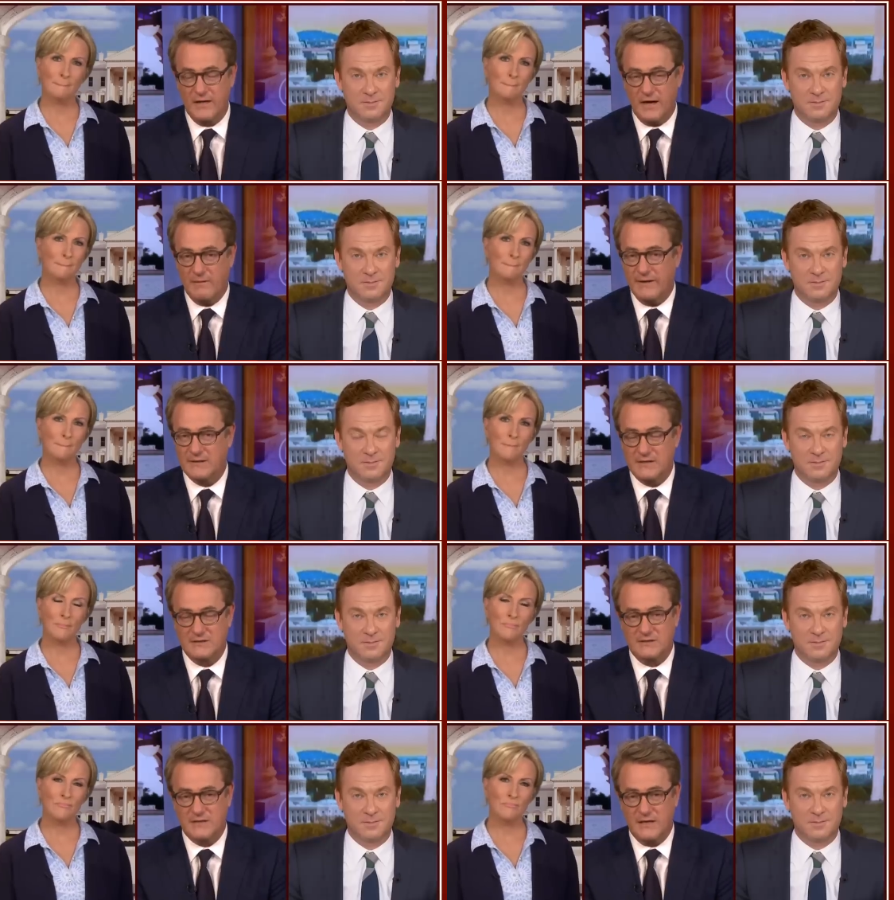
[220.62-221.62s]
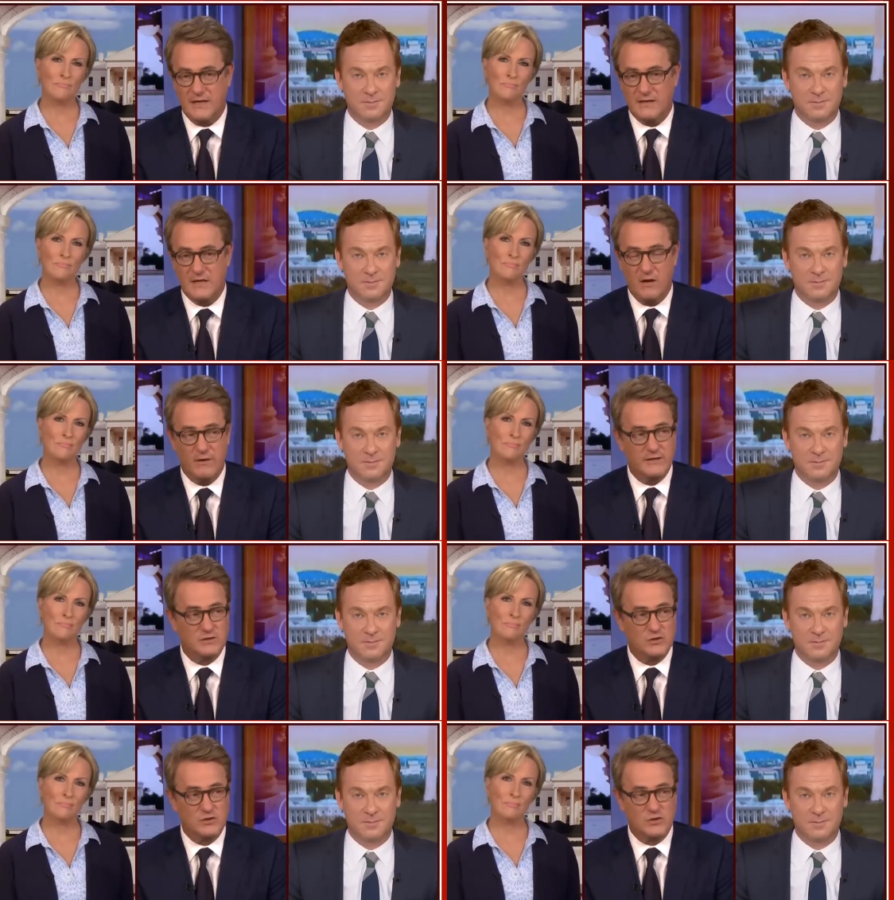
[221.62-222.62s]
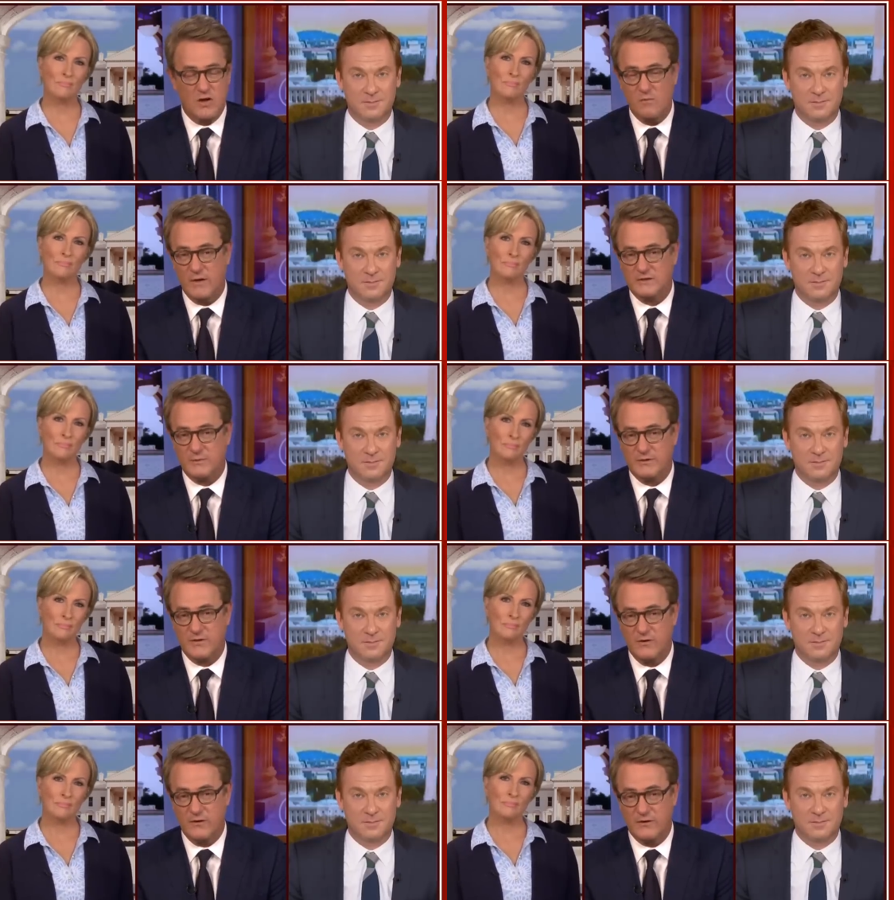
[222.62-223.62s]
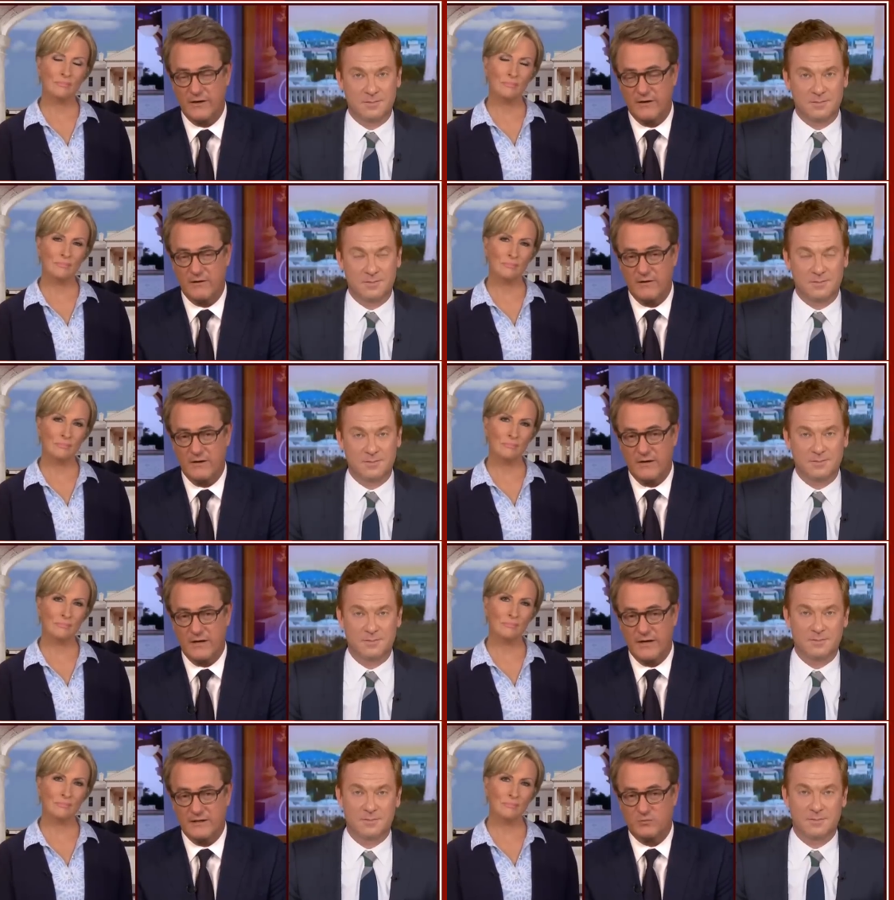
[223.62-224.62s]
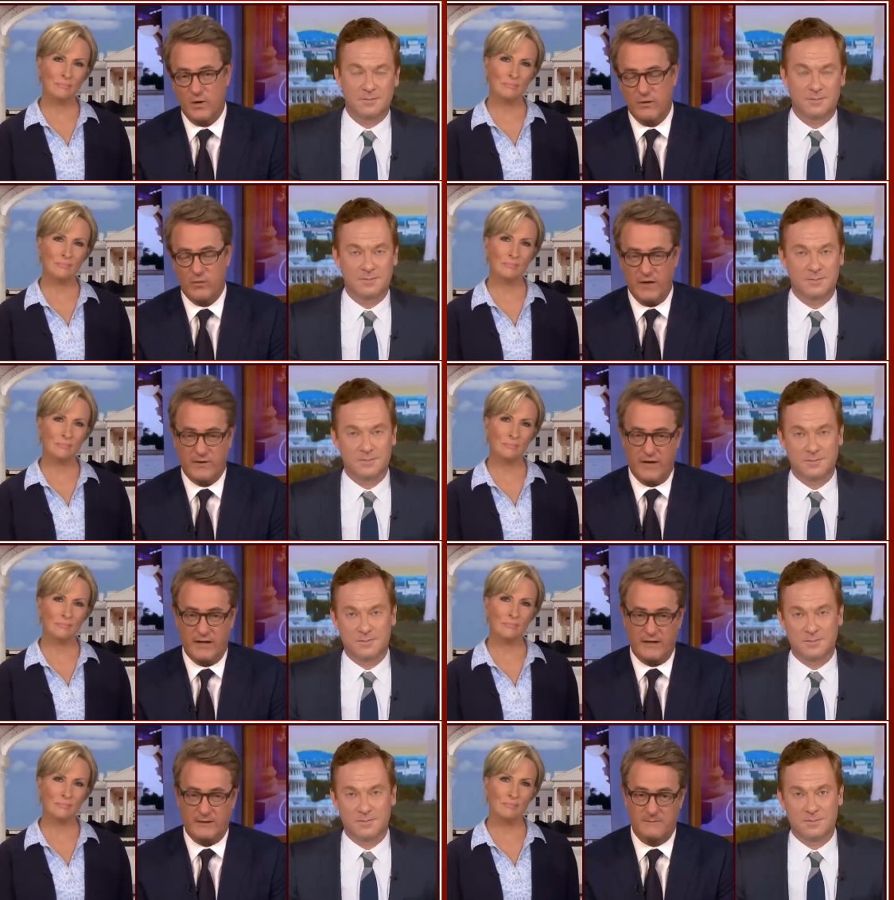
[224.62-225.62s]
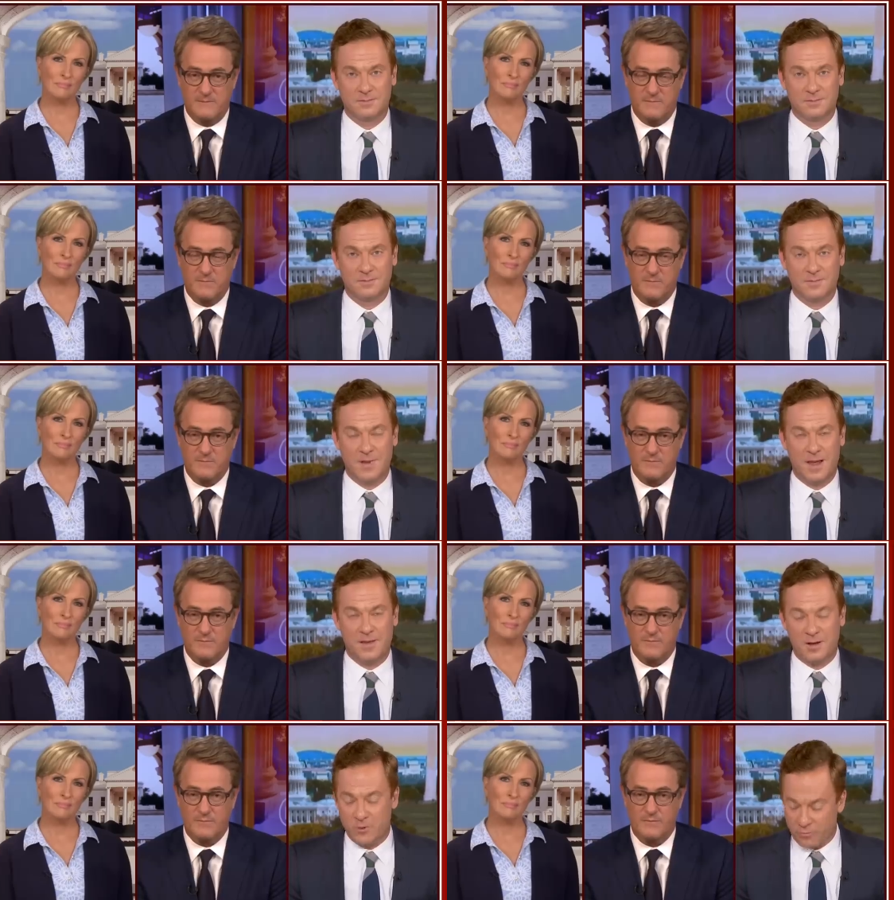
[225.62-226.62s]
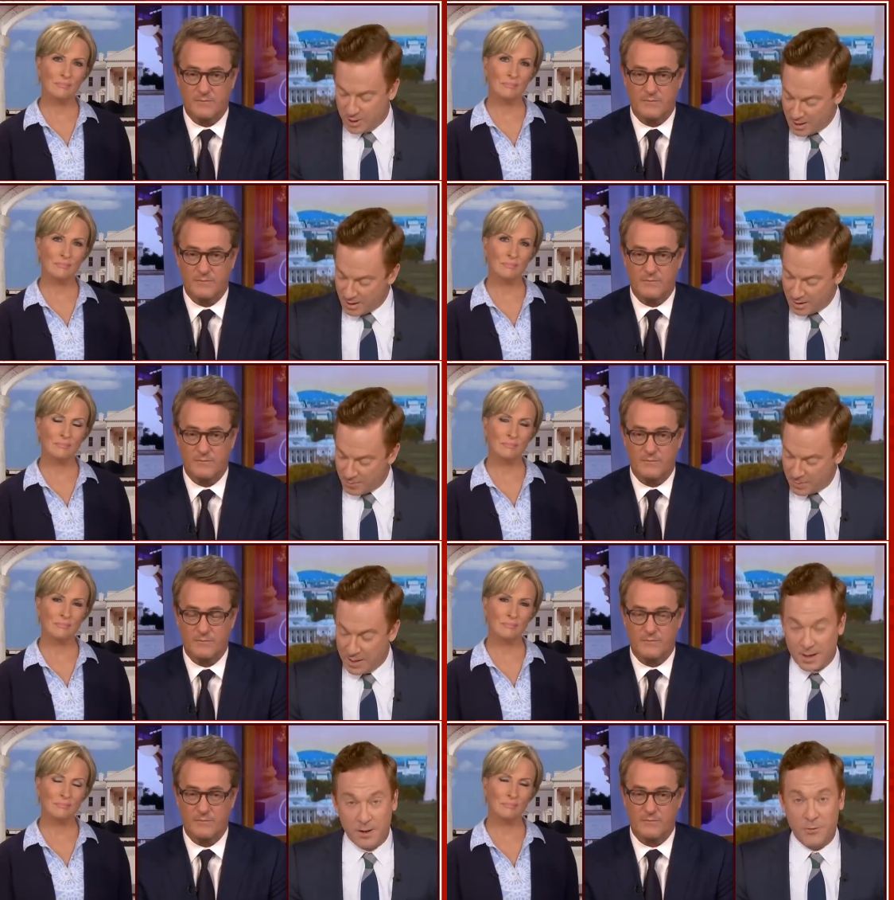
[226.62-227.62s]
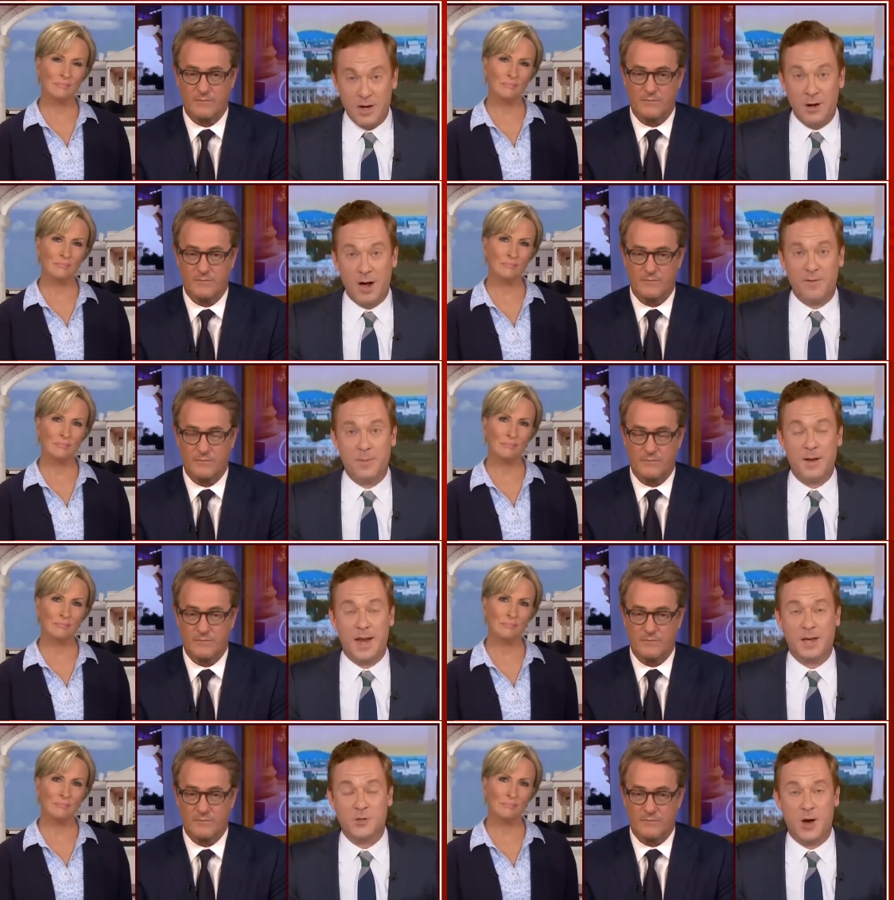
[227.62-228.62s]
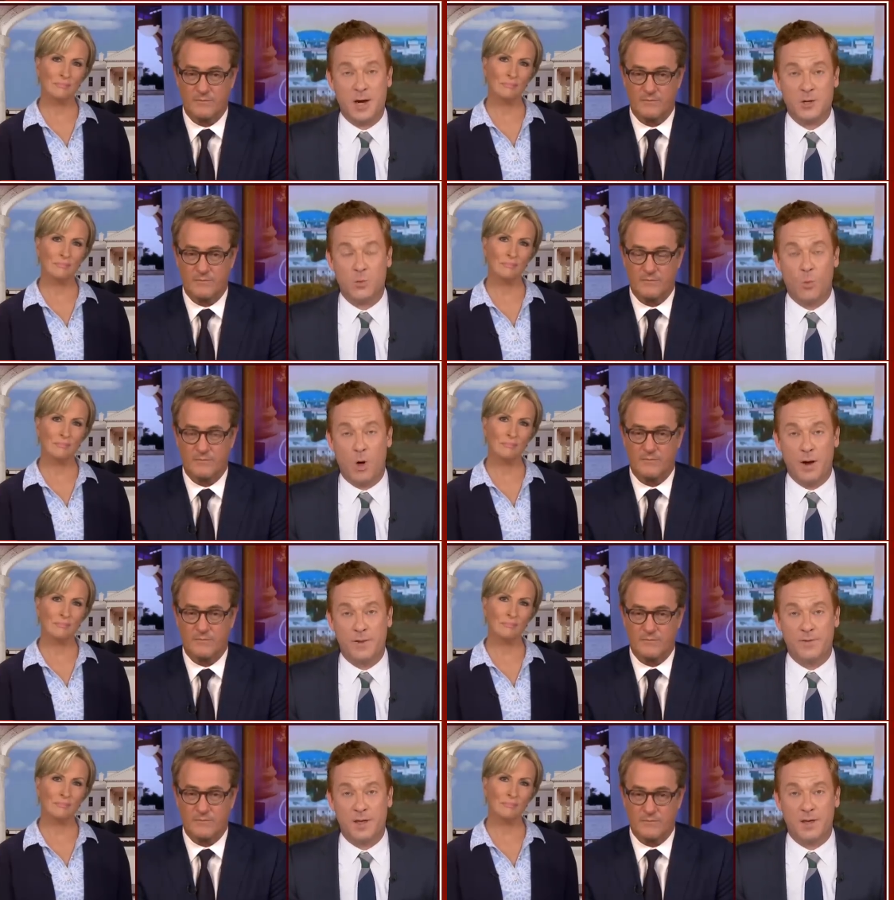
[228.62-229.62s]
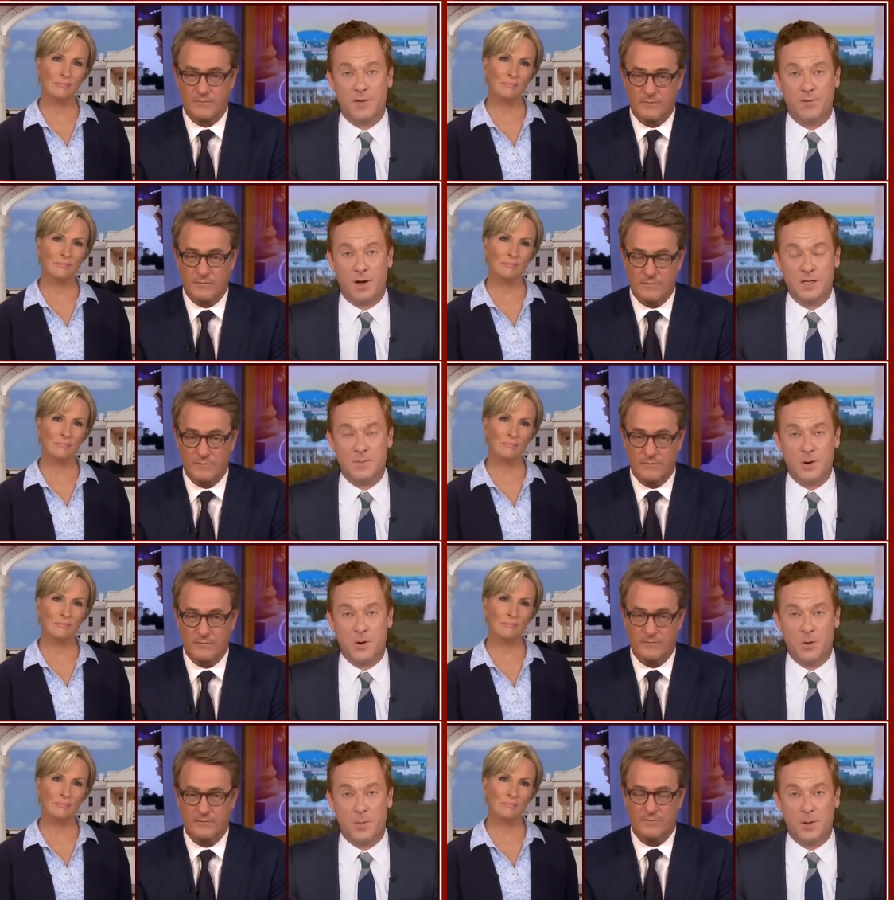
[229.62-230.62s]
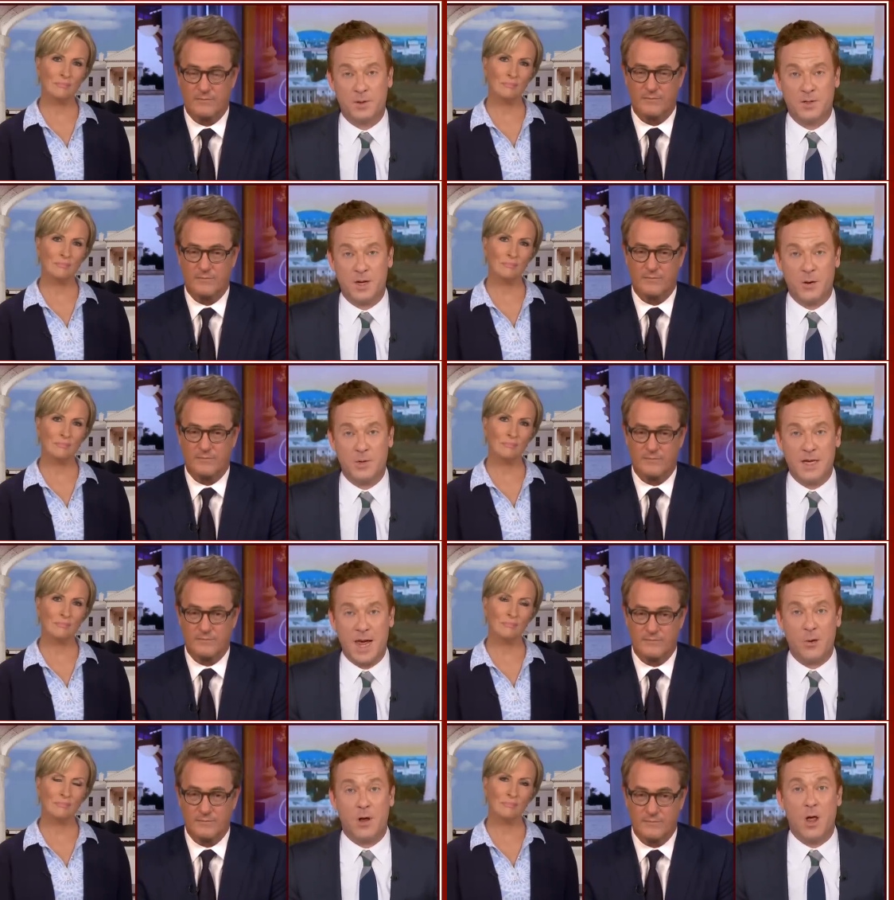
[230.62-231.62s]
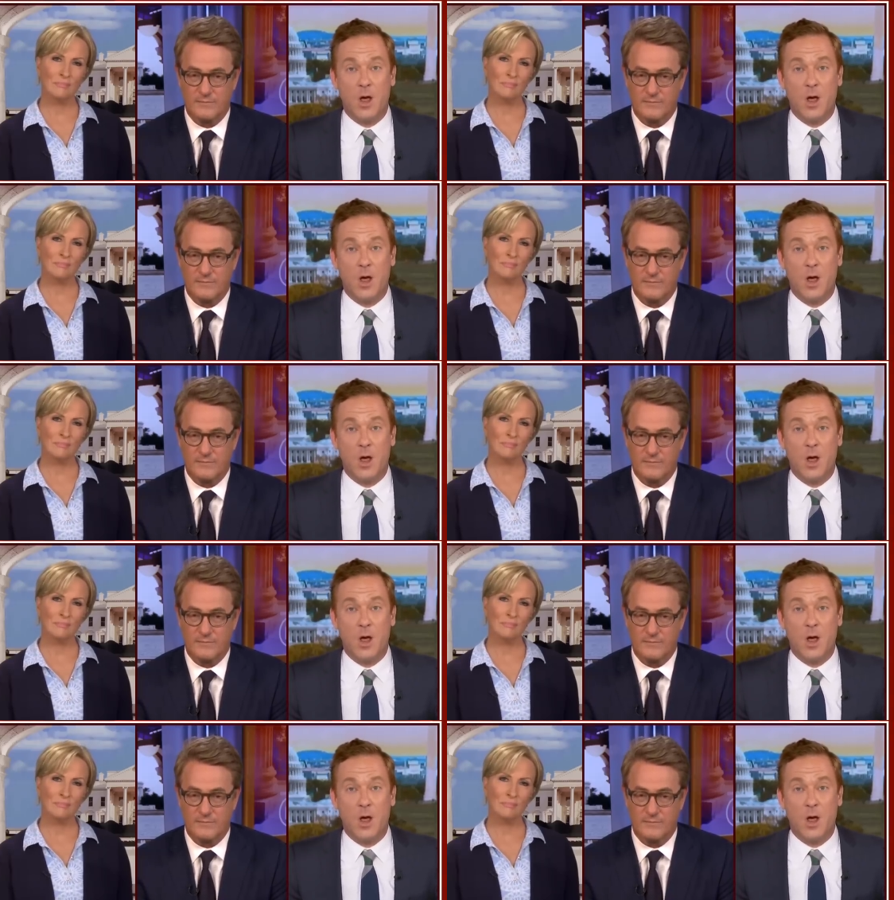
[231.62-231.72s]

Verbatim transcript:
Speaker 1: I mean, just there is so much material here. It's pretty breathtaking.
Speaker 2: Yeah, the green coffee bean extract, just one of the vaunted miracle pills that he would tout